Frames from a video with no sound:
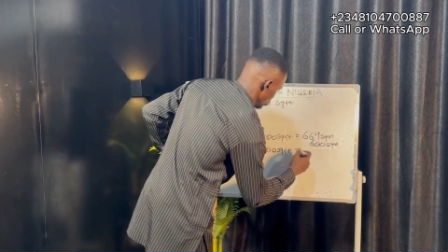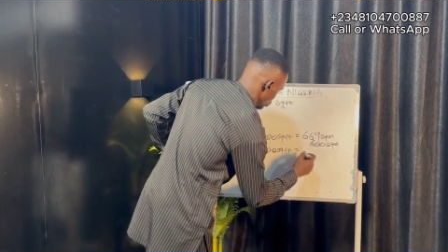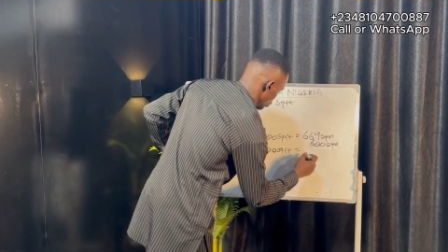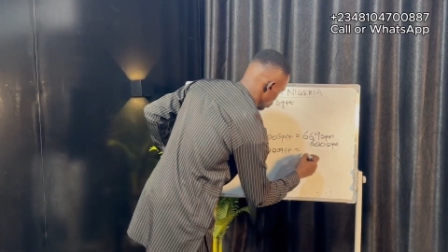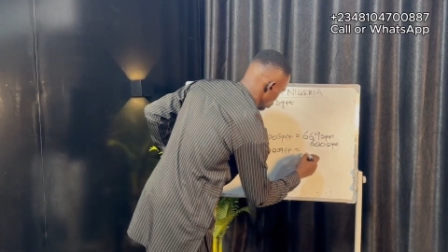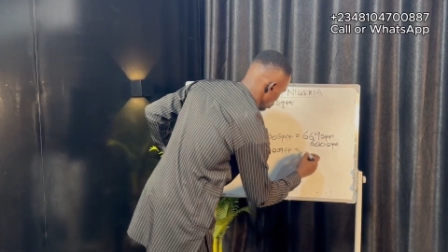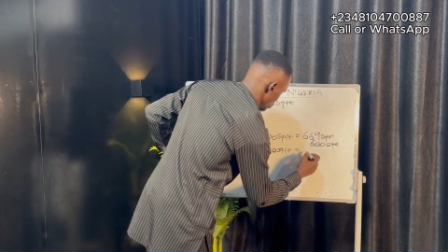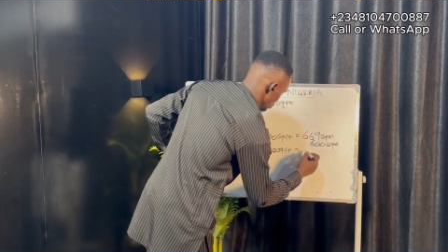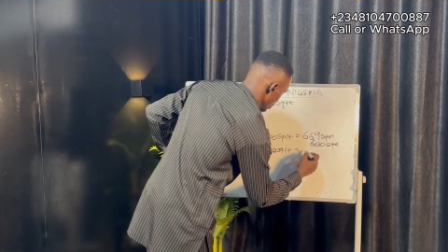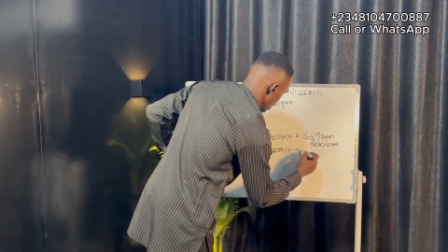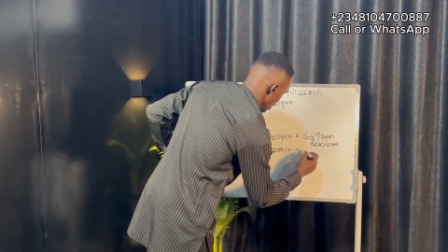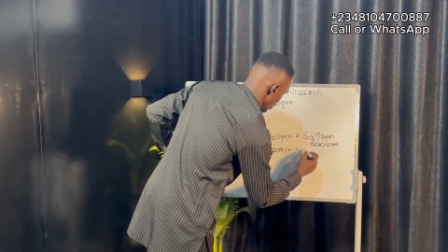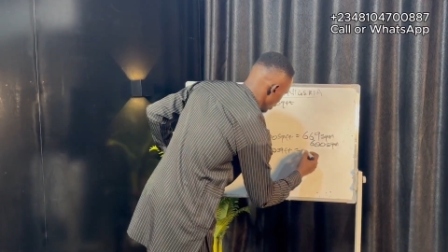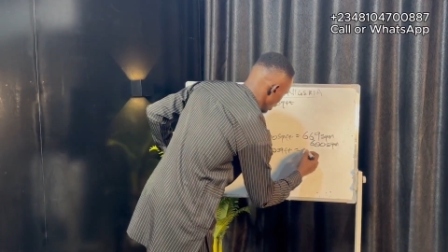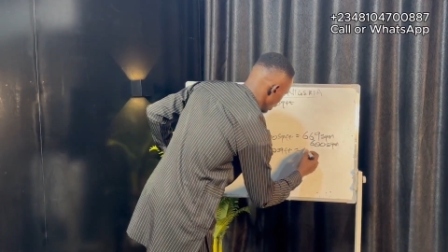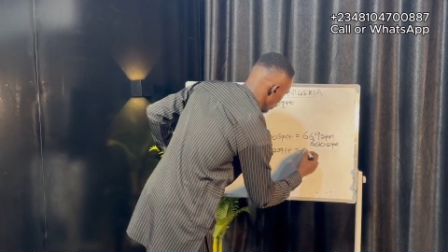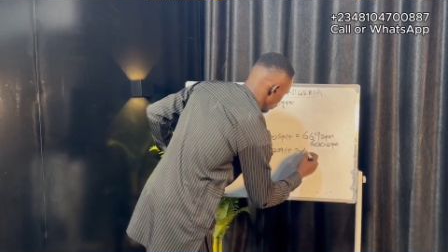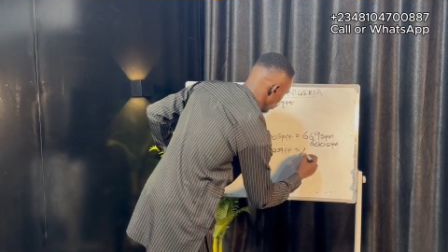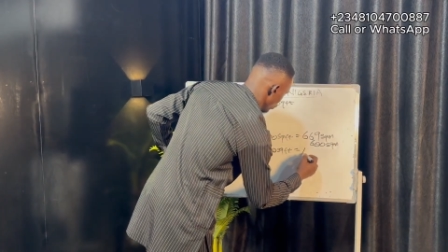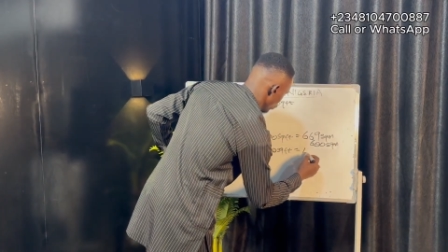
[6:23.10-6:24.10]
should be
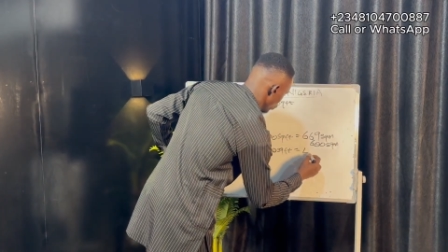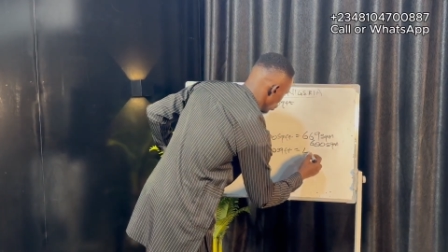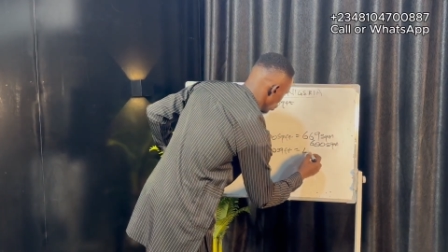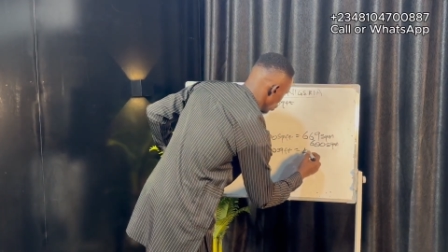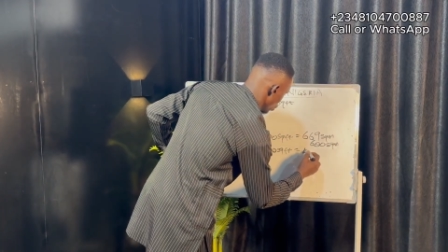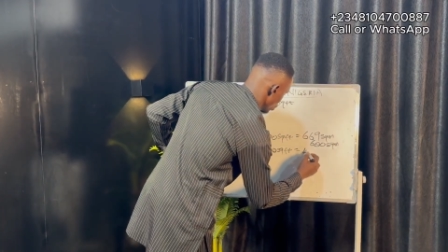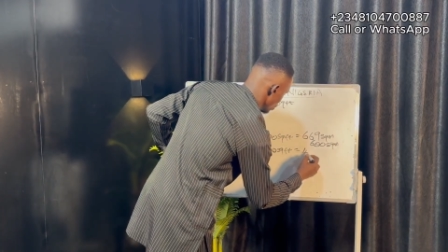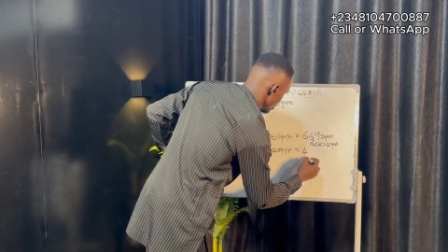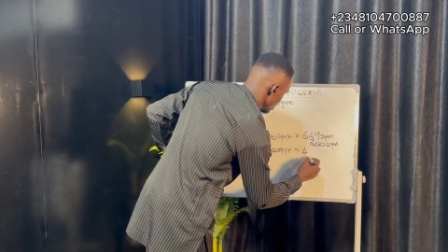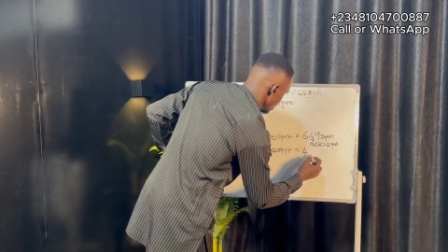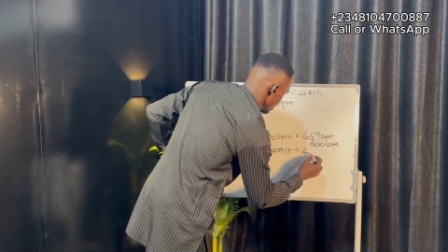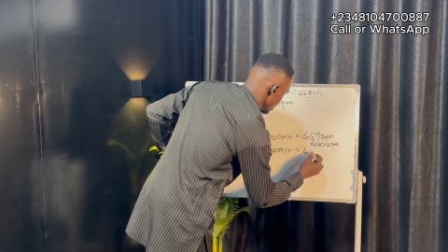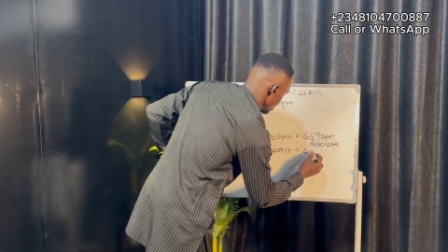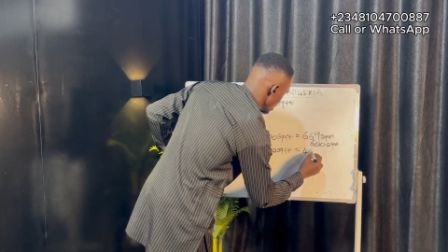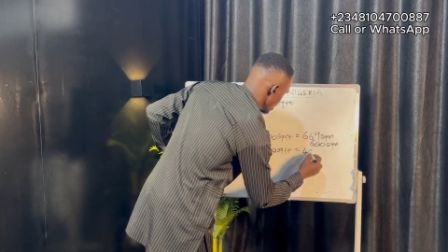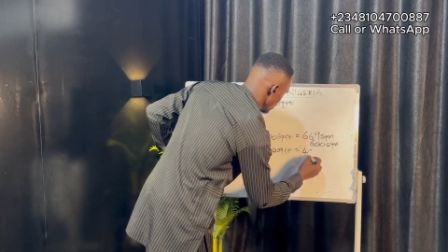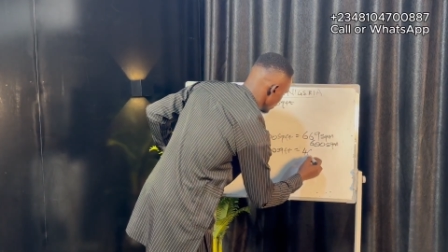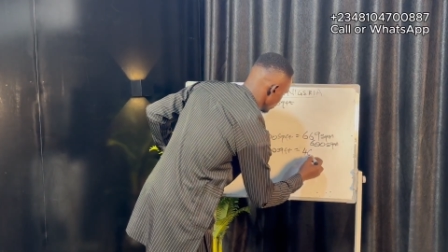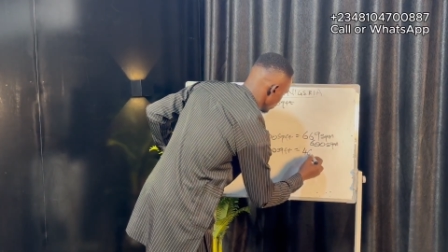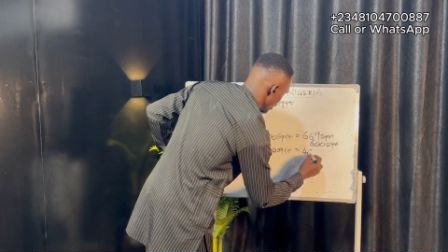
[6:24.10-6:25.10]
around
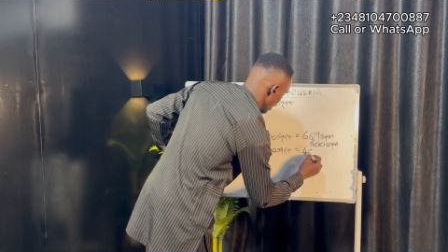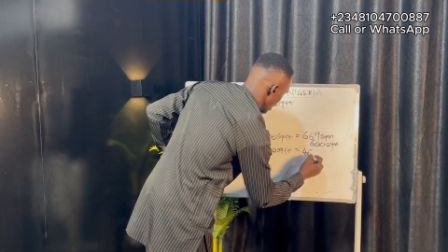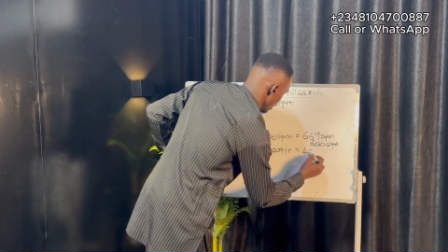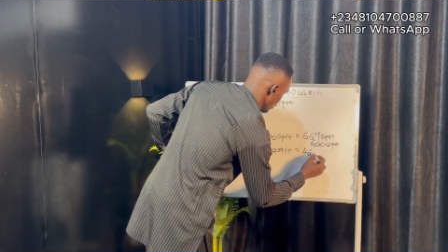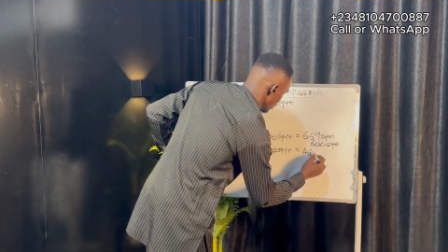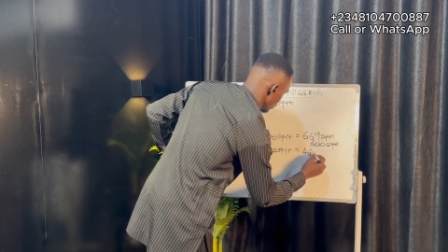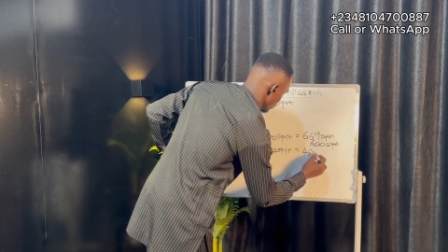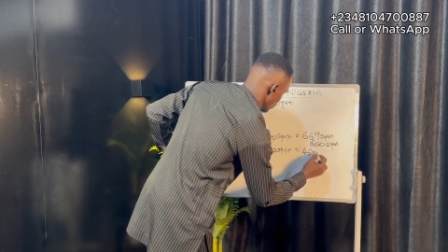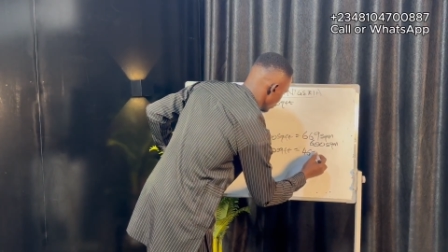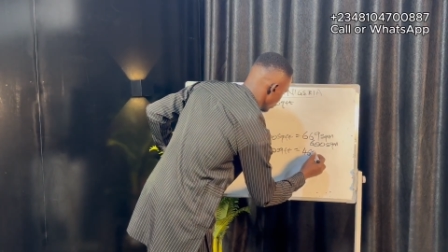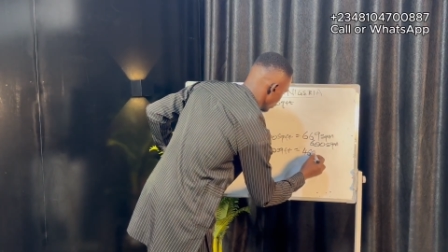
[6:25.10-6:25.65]
465